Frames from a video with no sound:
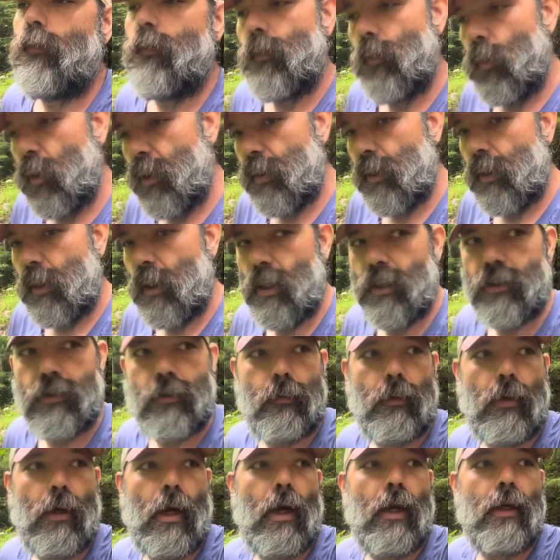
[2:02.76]
one of the guys that
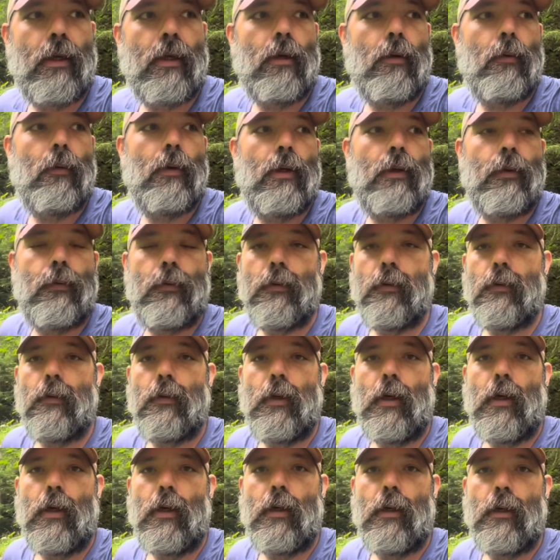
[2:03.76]
we're hiking with
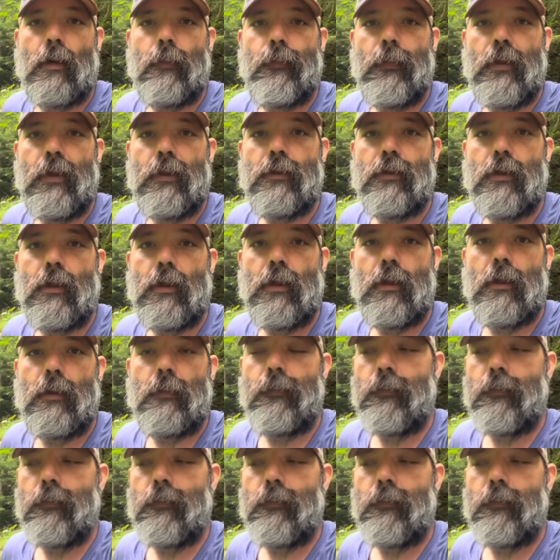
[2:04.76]
is a